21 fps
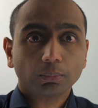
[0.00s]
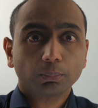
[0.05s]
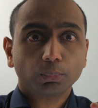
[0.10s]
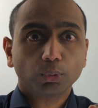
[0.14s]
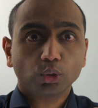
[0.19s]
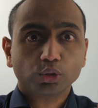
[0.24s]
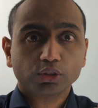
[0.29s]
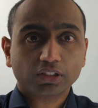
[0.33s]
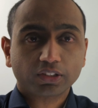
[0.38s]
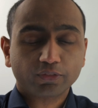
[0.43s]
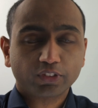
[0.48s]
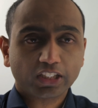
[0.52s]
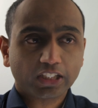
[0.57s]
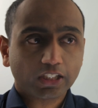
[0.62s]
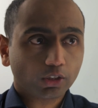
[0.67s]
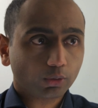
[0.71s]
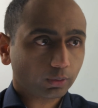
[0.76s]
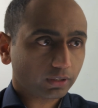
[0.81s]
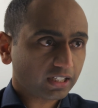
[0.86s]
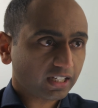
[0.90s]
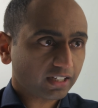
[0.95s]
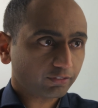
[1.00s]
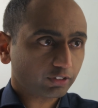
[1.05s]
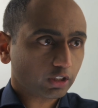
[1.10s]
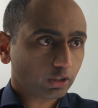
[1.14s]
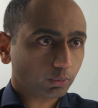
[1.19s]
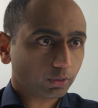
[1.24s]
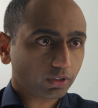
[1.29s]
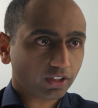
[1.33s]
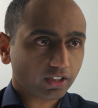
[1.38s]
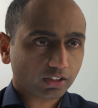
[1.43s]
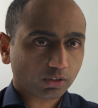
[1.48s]
Pause the video and have a
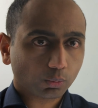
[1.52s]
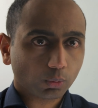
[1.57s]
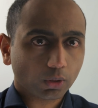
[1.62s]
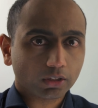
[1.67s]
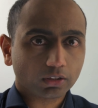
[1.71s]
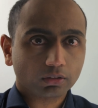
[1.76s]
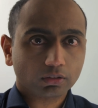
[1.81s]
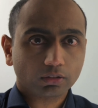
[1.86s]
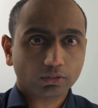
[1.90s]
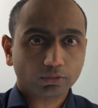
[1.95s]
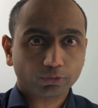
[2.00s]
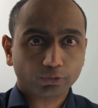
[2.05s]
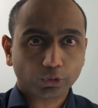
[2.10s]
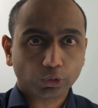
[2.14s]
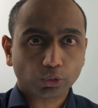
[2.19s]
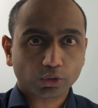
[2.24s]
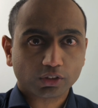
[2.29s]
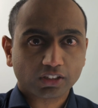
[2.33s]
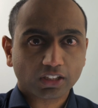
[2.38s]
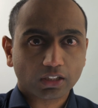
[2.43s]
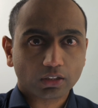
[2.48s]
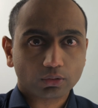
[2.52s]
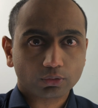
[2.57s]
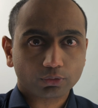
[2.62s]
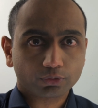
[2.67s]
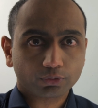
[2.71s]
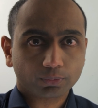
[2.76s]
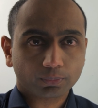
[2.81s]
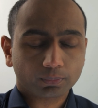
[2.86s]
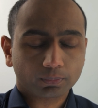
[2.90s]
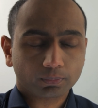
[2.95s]
go at this one for yourself.